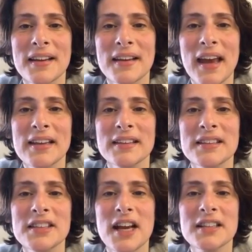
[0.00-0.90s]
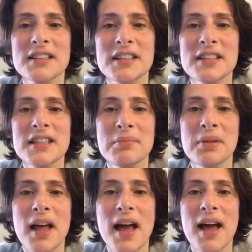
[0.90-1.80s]
Caitlin Johnson, Tim
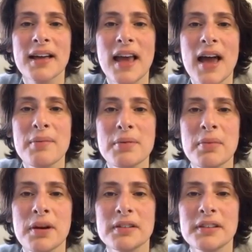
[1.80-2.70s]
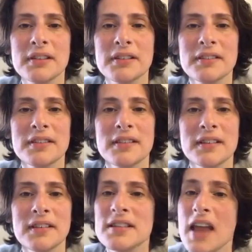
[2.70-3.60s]
Black, Abby Martin.
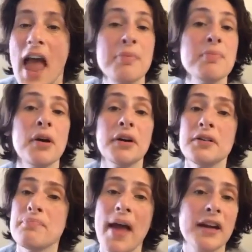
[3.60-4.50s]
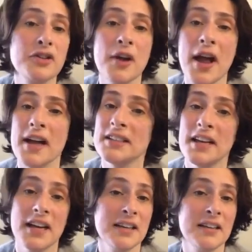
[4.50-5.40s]
Abby Martin backtracked
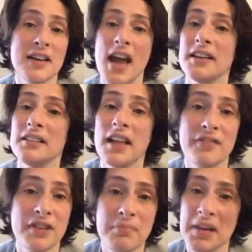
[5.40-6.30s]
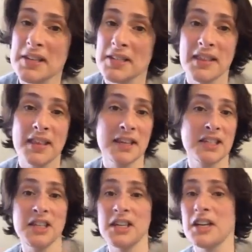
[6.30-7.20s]
on 9/11 because I think
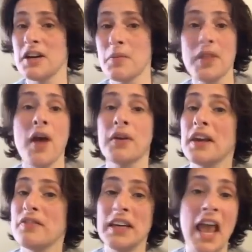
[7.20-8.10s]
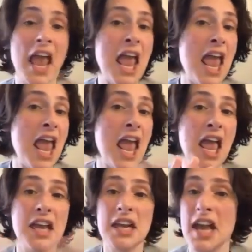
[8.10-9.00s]
she, without giving
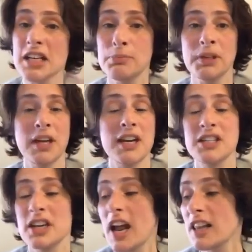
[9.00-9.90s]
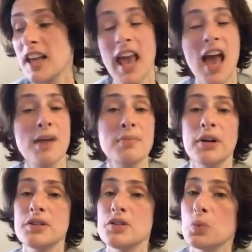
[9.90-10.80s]
any explanation. I like Abby
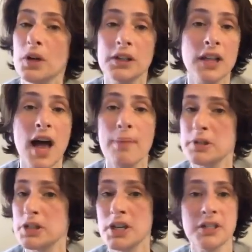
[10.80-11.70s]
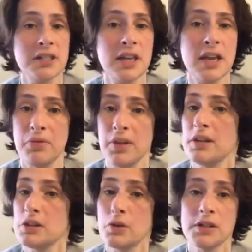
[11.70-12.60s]
Martin's work a lot, but she does the same
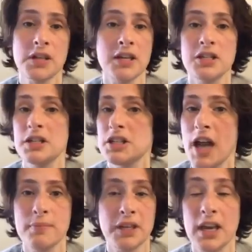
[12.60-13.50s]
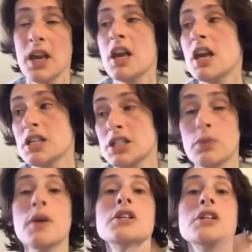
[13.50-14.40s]
thing as Chris Hedges and Chomsky.
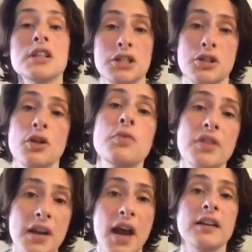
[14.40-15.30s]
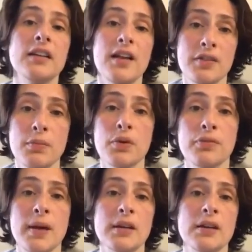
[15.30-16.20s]
She originally stood with the 9/11
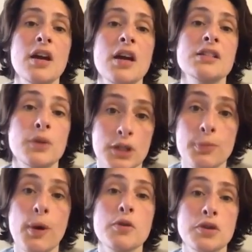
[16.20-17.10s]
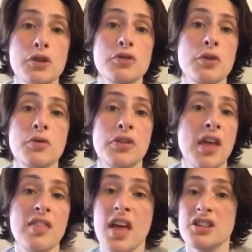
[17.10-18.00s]
movement to expose the truth,
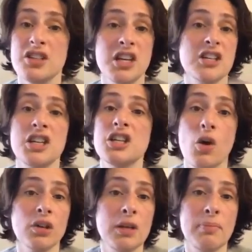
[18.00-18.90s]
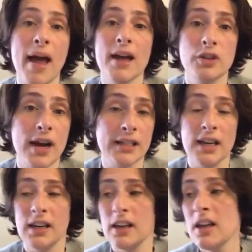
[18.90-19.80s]
and then she totally backtracked
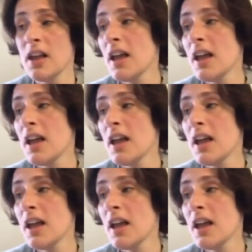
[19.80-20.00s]
on it.